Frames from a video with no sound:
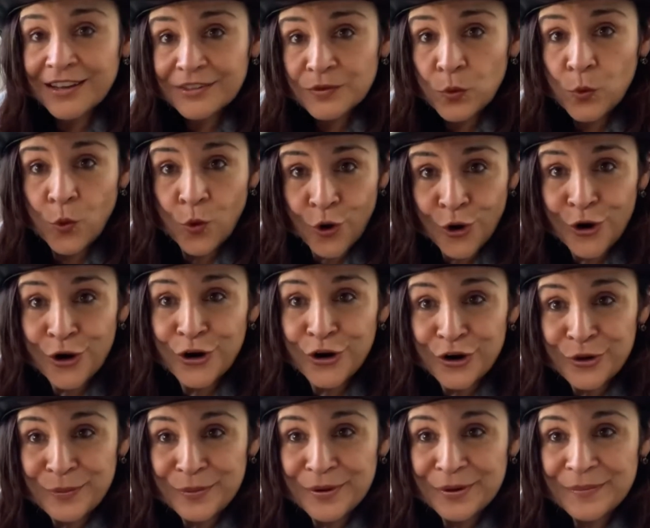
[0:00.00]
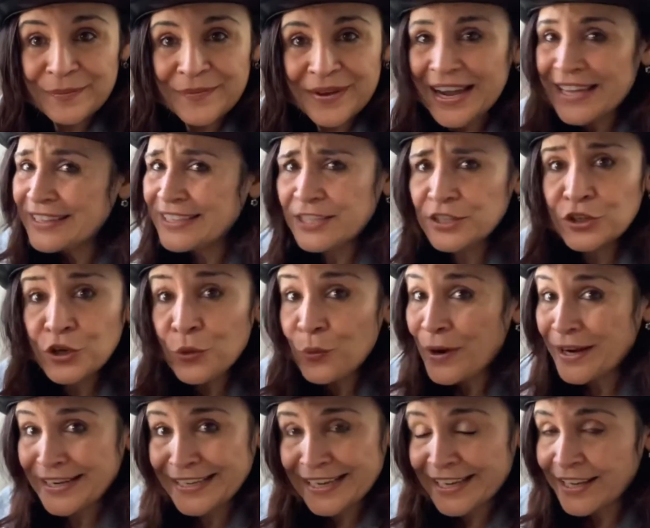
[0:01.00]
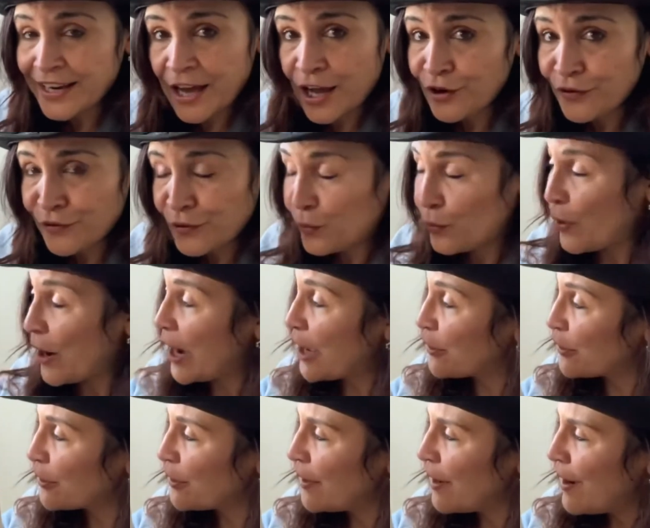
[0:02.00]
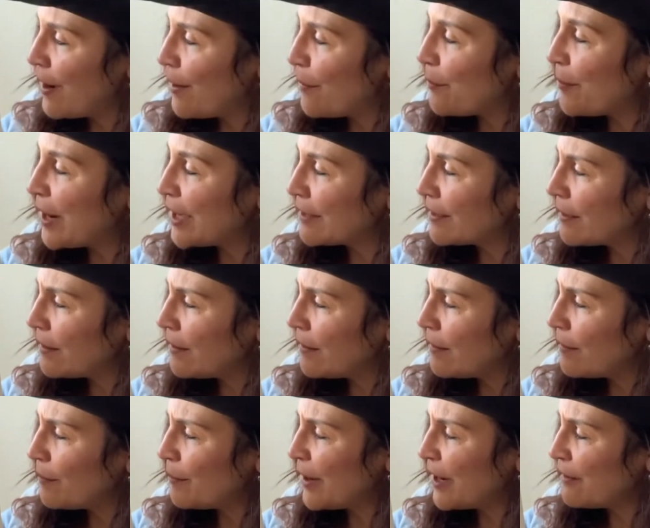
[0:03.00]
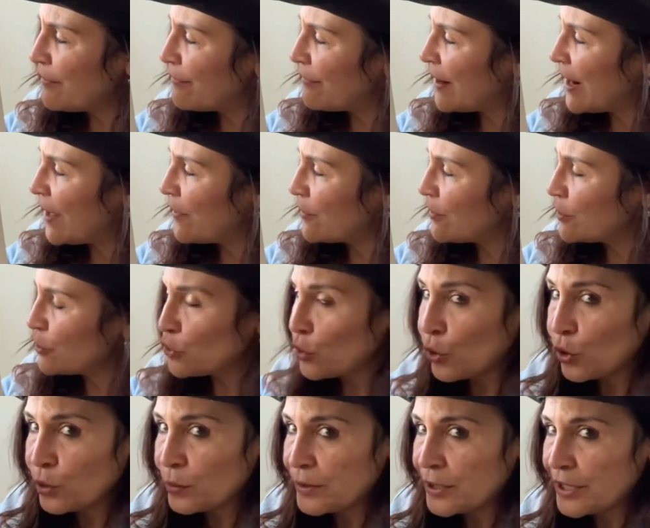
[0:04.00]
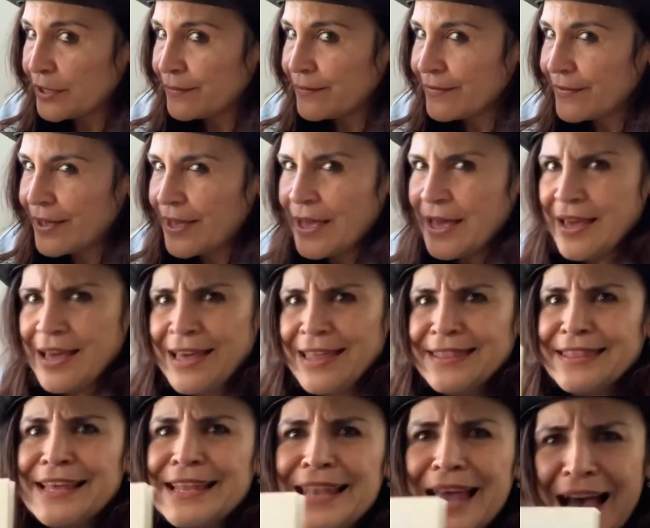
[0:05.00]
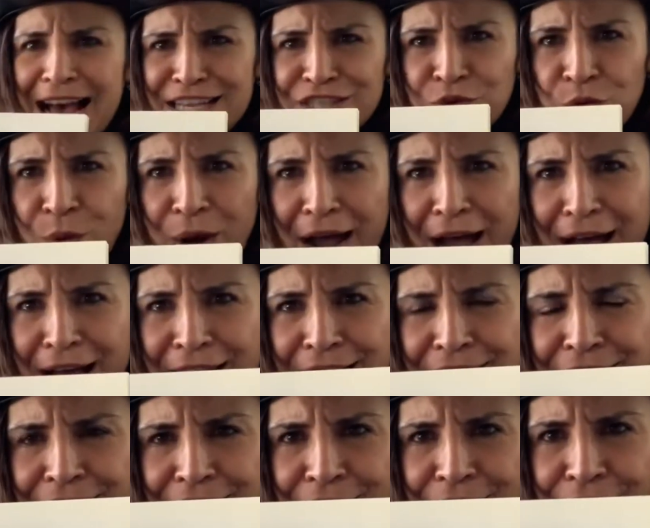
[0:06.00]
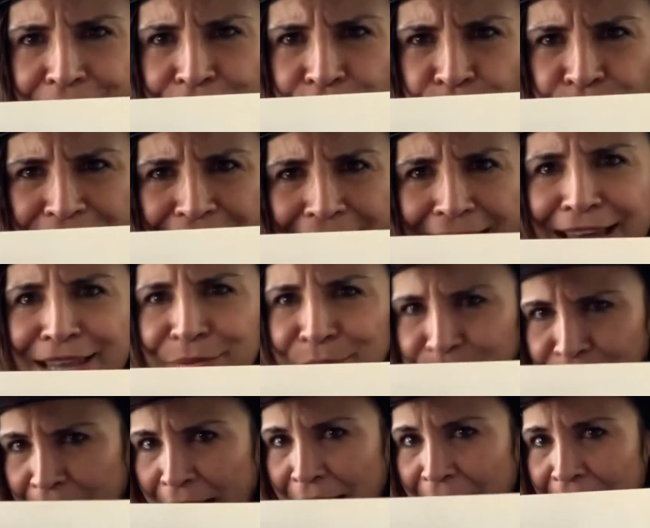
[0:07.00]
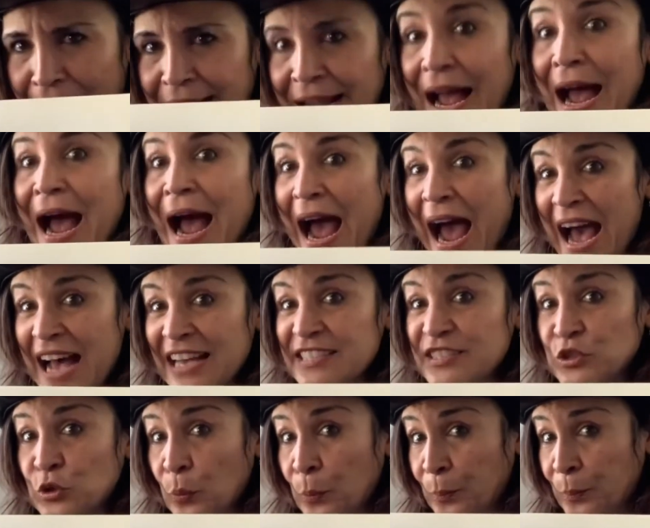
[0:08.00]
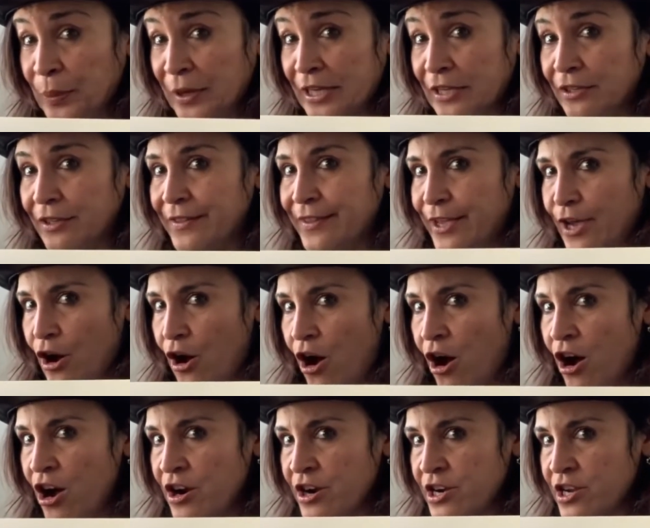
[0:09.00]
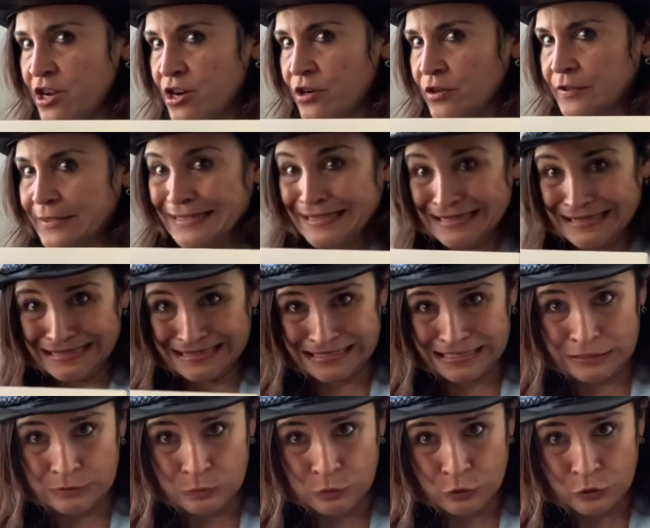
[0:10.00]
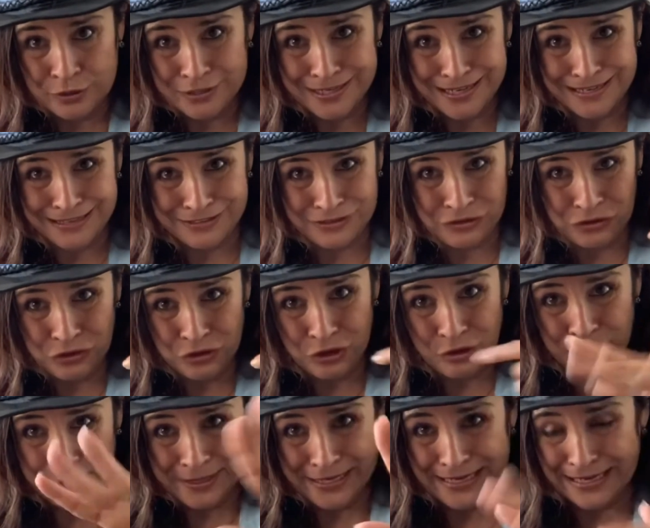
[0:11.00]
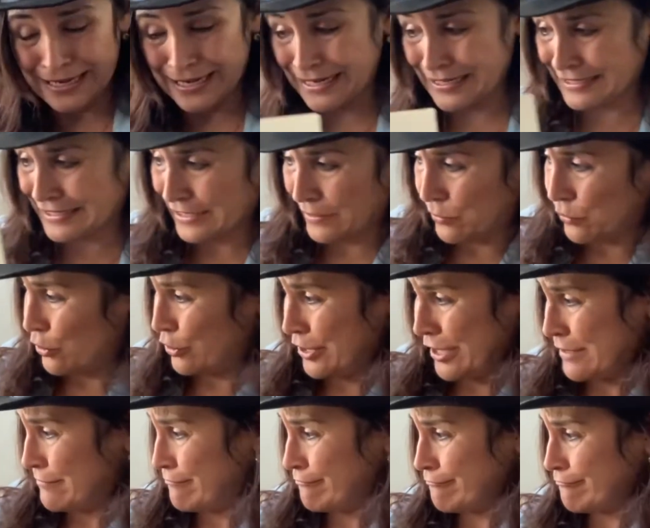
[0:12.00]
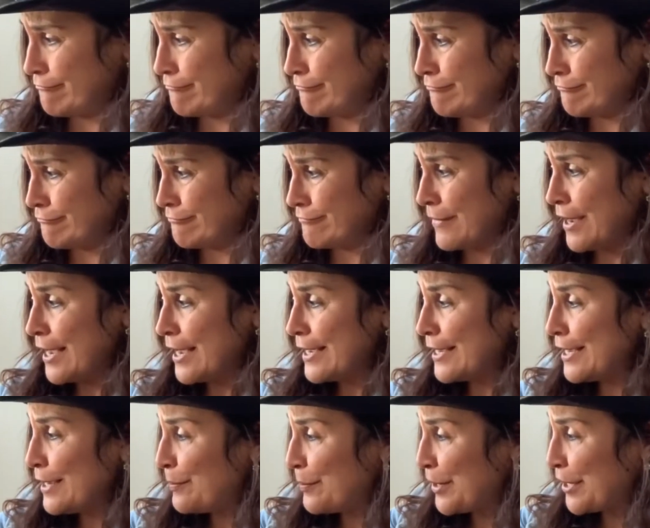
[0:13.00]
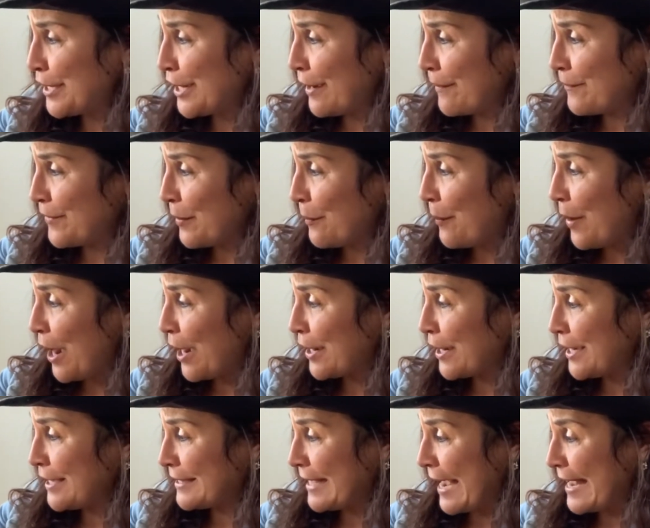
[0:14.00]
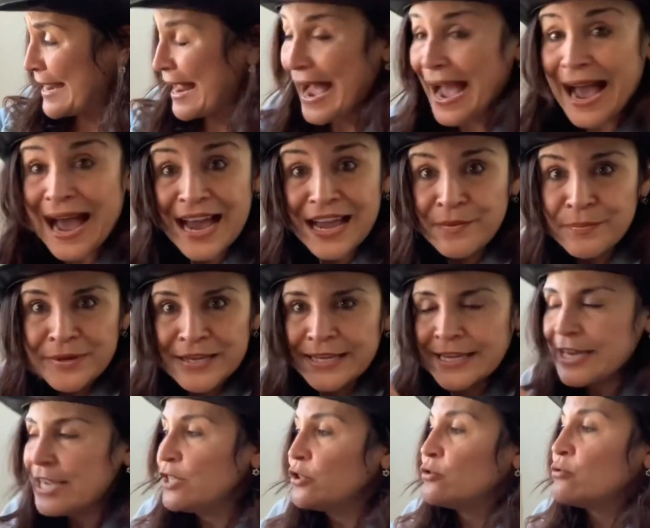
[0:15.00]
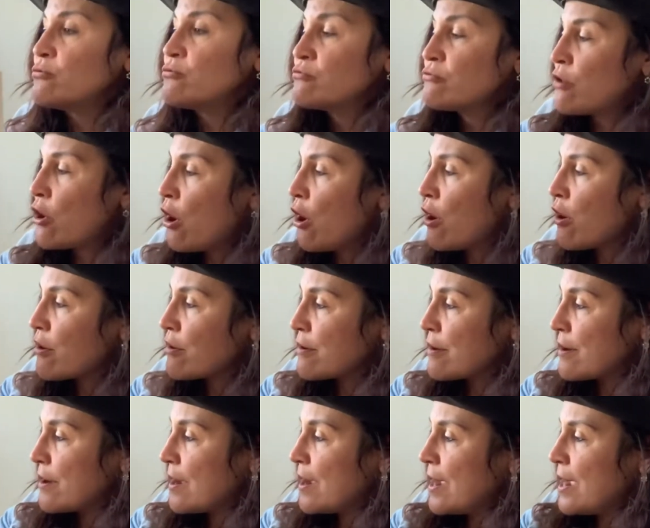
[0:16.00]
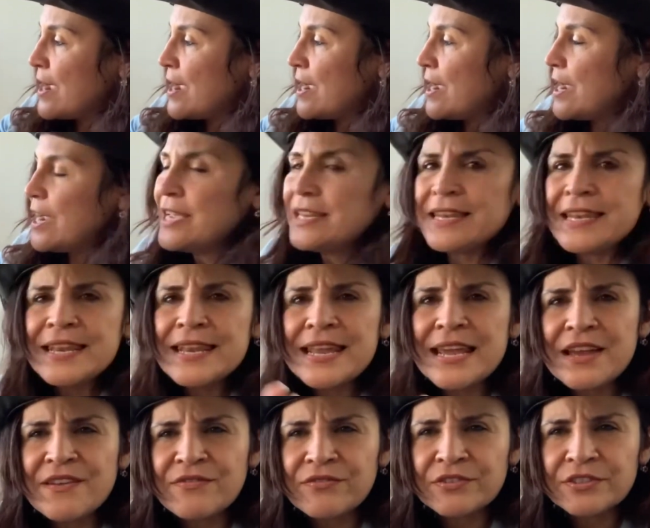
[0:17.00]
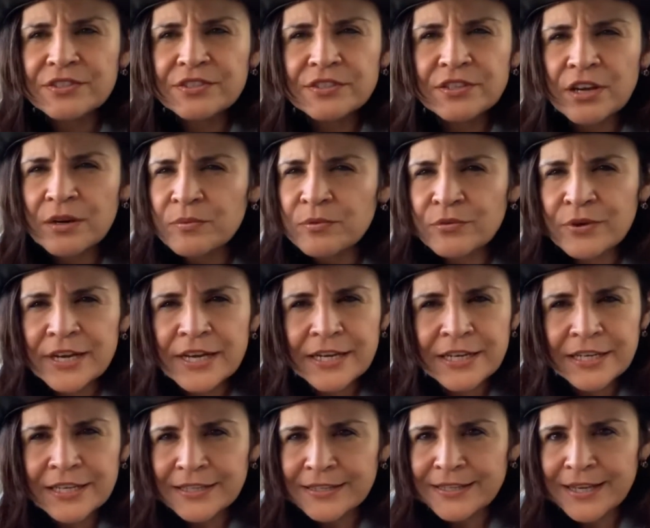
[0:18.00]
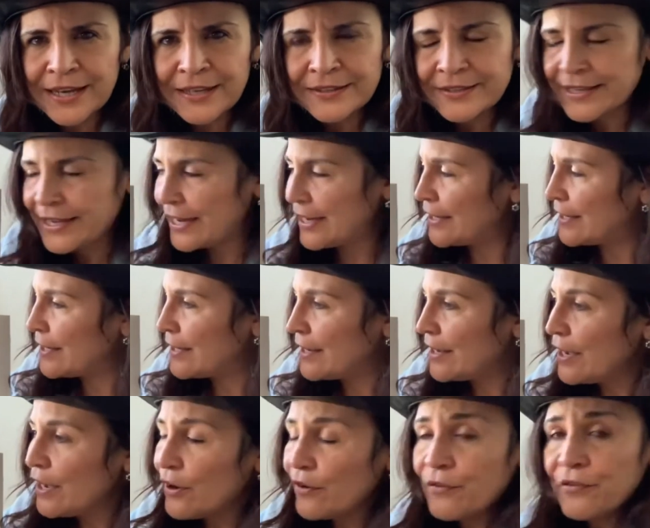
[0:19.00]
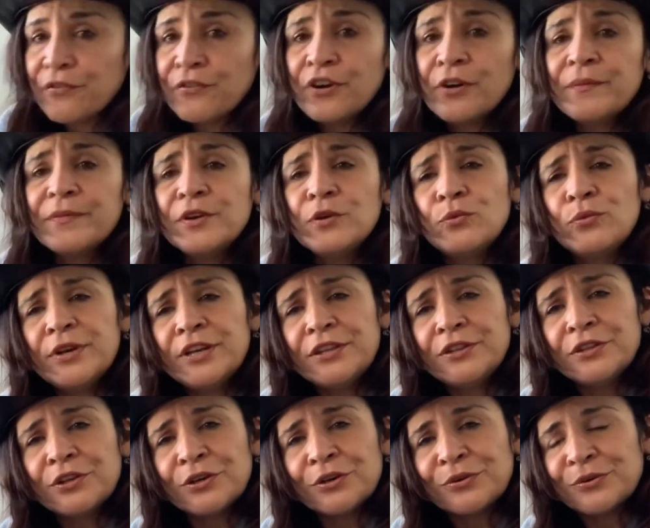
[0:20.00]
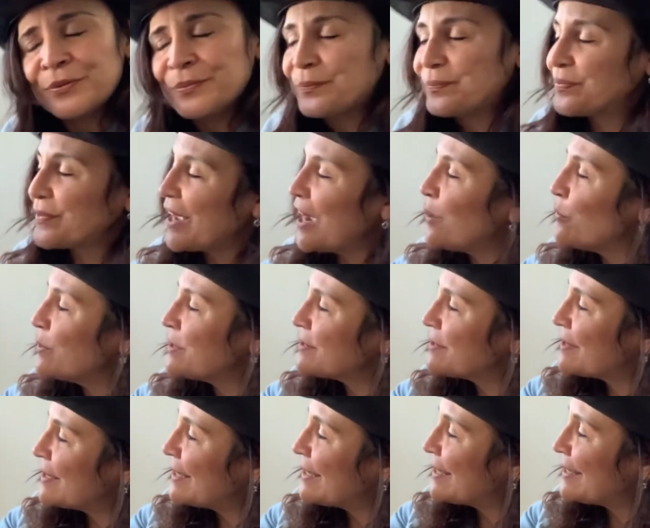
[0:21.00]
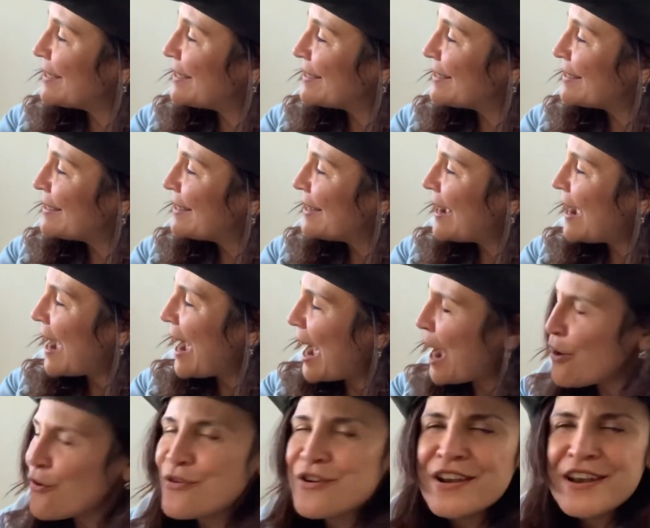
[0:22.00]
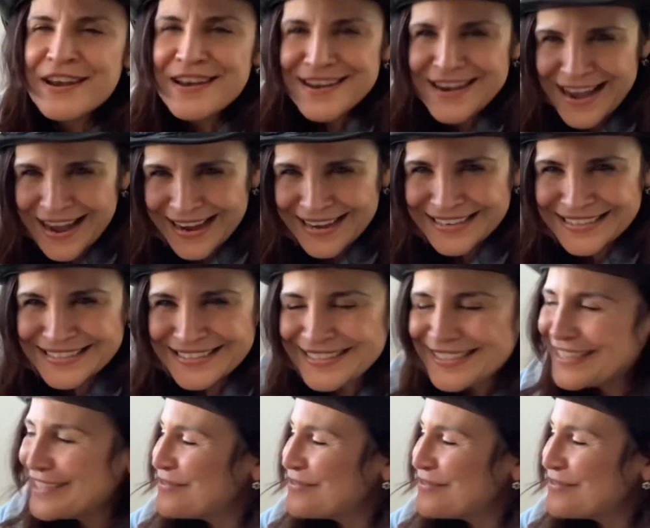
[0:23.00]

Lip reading: warm. I did not want to get out of the water, but my father told me, the last one to get back has to peel the onions. Cebolla? Yo, picar la cebolla? He picked up the bucket and I began to run. It never stopped raining that day. From the window, I was thinking how nice it